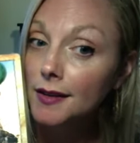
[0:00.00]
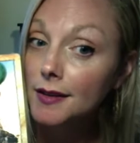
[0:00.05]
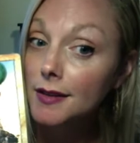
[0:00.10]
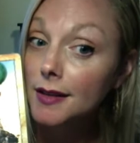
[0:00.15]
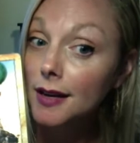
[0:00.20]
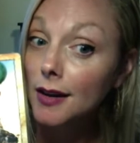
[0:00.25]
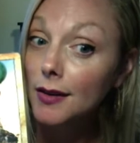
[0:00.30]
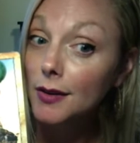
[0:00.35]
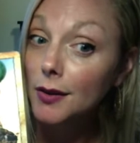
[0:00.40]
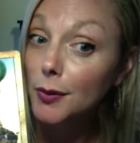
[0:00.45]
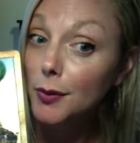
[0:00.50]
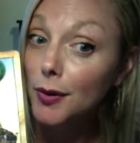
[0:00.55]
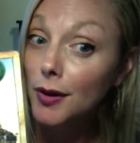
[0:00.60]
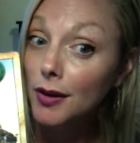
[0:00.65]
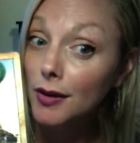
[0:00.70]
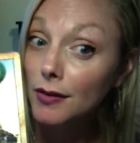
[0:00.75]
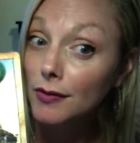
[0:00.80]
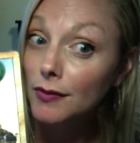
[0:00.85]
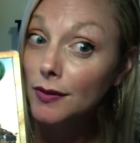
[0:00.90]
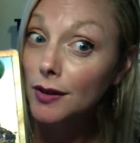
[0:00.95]
down the
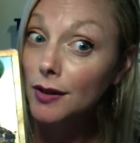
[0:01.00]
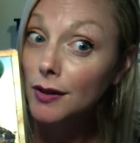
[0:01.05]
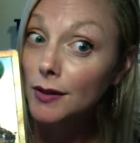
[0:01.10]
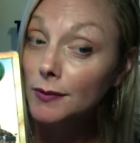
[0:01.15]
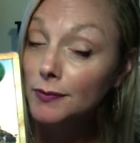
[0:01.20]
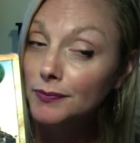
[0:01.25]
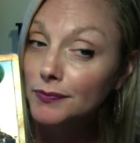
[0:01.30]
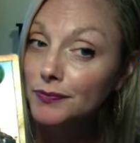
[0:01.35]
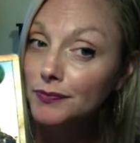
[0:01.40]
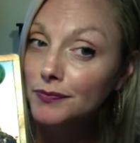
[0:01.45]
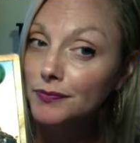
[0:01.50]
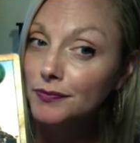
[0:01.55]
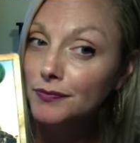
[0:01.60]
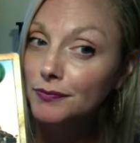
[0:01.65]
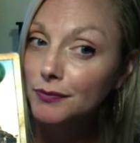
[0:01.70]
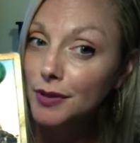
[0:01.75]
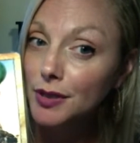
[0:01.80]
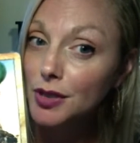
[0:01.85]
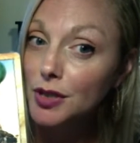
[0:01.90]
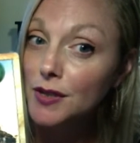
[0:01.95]
waterfall,
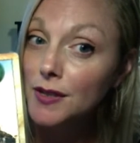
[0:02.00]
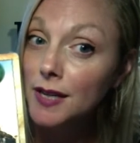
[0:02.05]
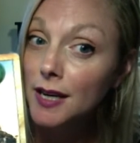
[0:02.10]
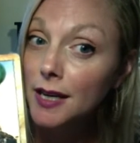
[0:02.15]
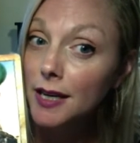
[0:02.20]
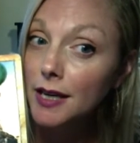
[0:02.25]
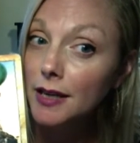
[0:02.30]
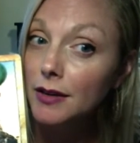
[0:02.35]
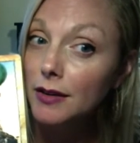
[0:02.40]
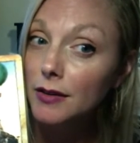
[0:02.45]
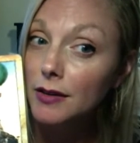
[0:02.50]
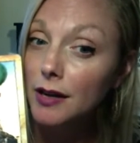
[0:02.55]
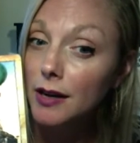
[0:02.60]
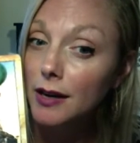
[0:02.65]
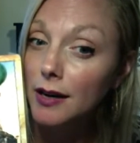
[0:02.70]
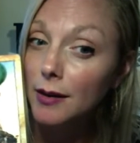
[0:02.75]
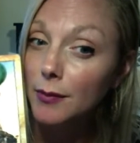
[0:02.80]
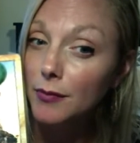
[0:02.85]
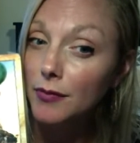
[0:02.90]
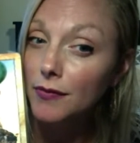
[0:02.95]
but she's taking her
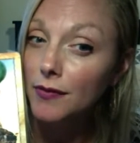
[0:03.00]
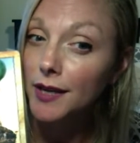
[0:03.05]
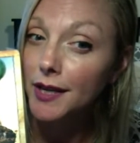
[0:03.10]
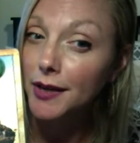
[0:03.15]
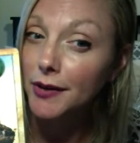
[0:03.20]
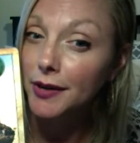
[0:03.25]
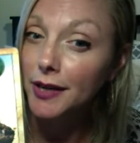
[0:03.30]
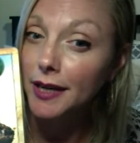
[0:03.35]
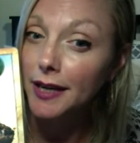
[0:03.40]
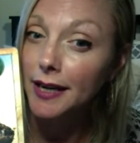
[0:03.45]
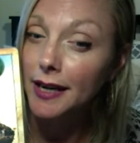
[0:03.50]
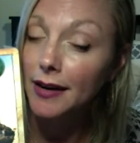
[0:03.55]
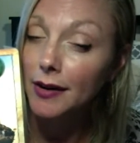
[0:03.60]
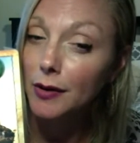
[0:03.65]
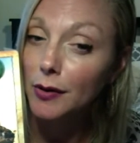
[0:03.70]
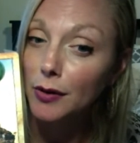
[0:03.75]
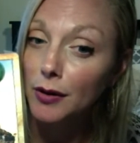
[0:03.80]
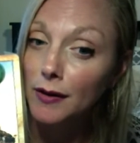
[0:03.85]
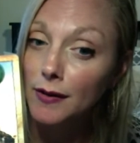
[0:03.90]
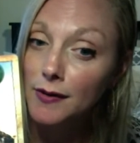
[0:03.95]
time figuring it
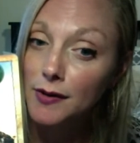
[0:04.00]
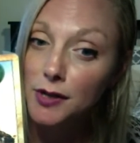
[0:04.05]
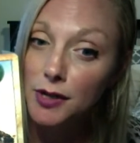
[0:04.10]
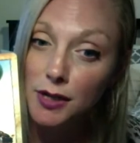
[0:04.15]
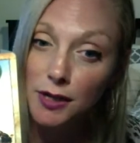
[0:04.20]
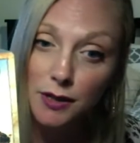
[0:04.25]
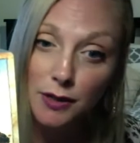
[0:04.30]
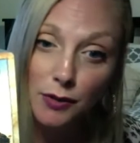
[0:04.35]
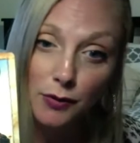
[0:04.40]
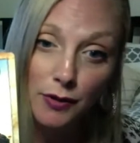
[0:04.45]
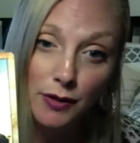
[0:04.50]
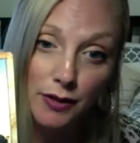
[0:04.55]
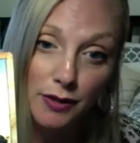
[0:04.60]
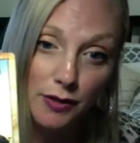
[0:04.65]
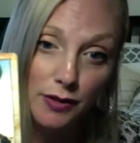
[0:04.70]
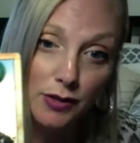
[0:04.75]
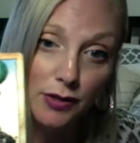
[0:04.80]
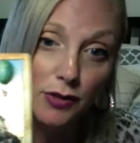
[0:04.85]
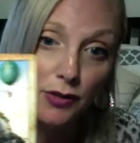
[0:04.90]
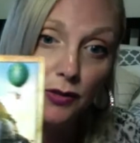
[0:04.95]
out, or if she's going to
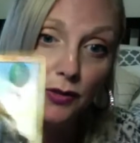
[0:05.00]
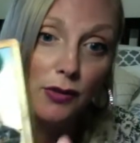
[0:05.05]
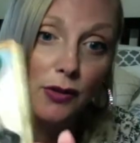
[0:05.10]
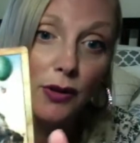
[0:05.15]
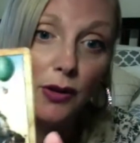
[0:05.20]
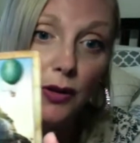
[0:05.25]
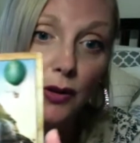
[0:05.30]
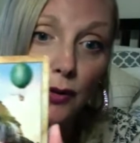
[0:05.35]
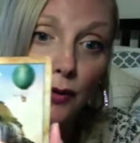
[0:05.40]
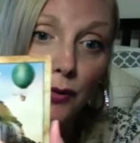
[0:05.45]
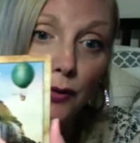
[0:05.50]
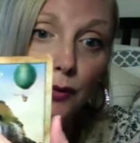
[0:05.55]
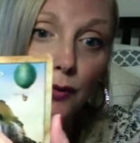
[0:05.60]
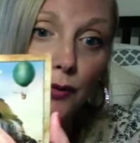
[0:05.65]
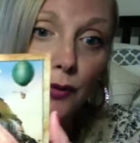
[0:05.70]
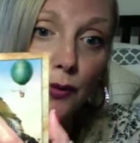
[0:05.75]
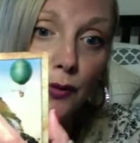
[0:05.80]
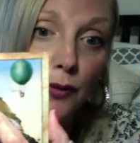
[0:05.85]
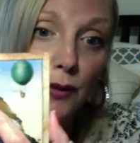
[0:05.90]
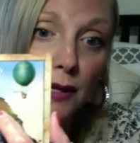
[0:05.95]

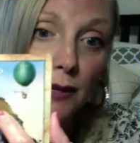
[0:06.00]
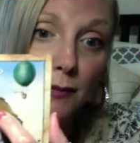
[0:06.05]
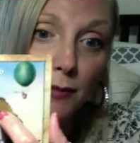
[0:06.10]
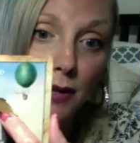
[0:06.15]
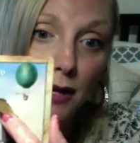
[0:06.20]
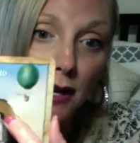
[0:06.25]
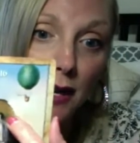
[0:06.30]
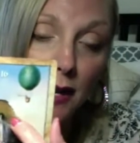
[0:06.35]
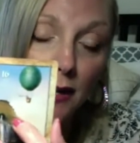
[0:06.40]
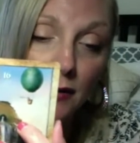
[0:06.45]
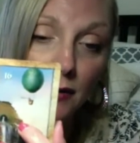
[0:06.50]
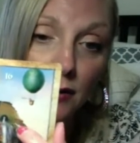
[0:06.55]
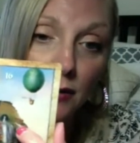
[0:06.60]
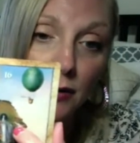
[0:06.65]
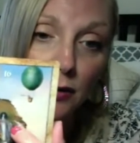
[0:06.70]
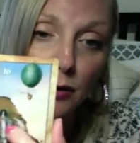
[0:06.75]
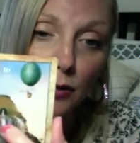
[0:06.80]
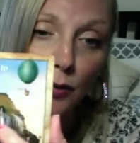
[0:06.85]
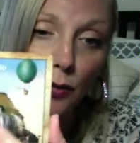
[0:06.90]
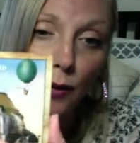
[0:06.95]
slowly meander
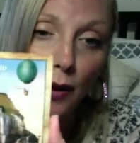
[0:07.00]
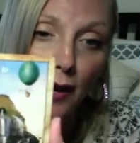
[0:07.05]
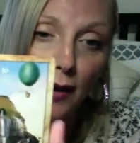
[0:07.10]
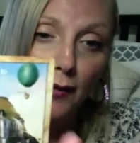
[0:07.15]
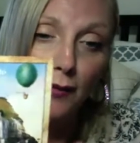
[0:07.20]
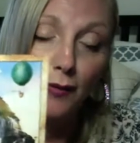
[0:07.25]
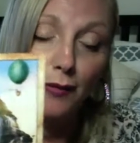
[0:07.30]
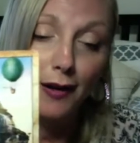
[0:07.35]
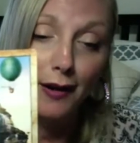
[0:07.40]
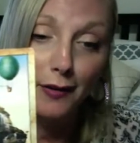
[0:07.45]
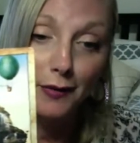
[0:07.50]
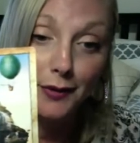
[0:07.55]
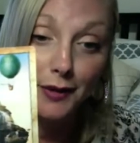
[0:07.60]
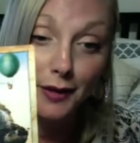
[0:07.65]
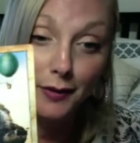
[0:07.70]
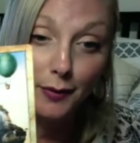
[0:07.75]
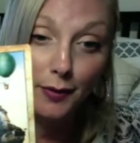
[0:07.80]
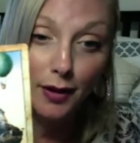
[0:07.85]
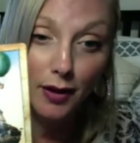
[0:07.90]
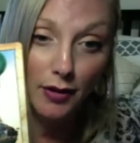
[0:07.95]
her way around
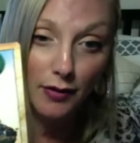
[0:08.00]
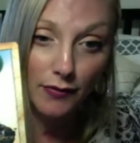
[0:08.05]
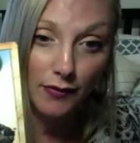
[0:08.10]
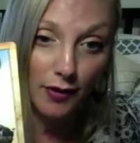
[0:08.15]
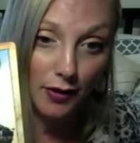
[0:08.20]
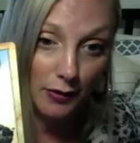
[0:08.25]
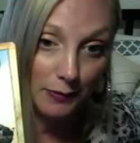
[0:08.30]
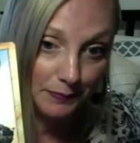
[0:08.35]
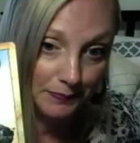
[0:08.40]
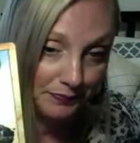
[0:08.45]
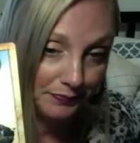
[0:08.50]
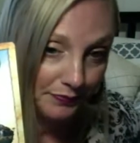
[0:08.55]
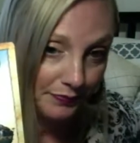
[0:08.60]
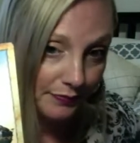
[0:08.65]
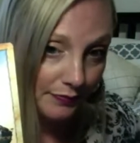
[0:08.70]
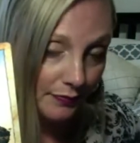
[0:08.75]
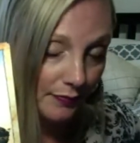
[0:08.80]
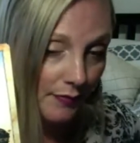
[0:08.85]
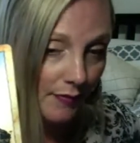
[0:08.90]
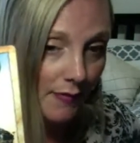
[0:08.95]
the waterfall.
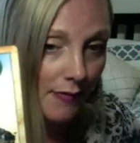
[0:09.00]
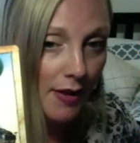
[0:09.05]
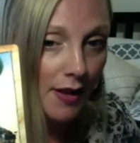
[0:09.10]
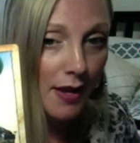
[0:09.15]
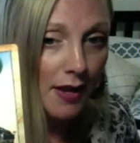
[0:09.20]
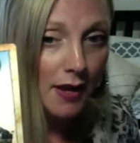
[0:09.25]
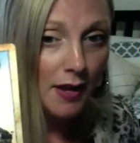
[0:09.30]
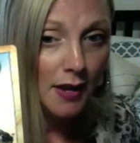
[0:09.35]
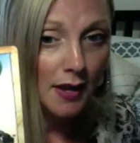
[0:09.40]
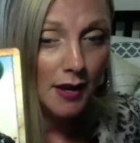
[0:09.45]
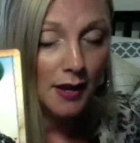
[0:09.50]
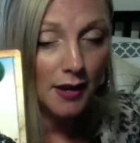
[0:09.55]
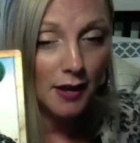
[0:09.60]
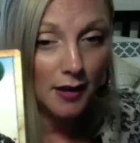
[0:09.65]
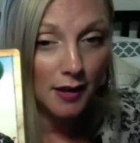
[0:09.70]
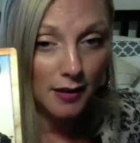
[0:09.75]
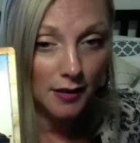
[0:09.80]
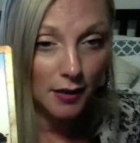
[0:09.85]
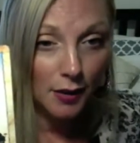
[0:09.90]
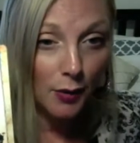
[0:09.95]

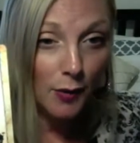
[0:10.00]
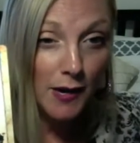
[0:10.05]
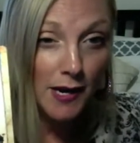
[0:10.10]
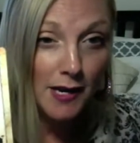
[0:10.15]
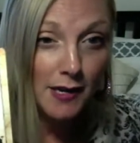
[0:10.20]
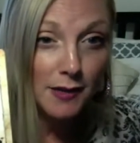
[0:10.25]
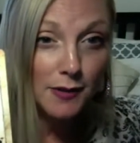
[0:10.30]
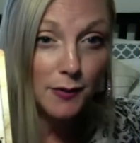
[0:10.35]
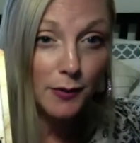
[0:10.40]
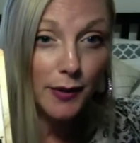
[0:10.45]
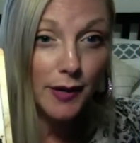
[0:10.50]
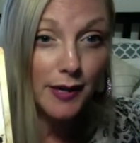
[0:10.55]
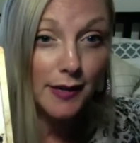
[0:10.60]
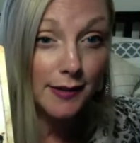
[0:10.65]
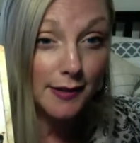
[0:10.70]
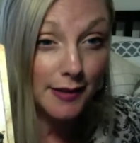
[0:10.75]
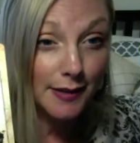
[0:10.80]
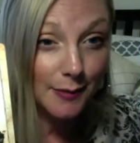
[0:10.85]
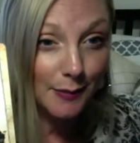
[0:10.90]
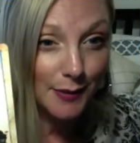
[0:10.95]
The quickest way
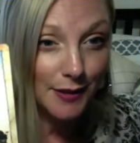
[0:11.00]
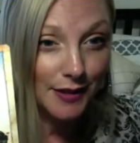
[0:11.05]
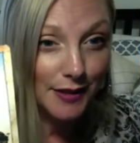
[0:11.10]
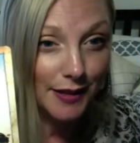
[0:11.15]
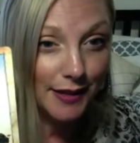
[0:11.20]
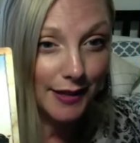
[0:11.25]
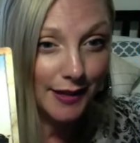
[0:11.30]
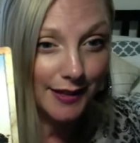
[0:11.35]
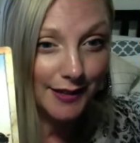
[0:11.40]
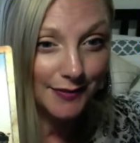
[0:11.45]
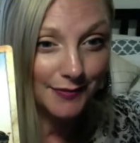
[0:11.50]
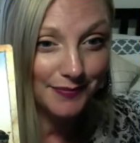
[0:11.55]
seems like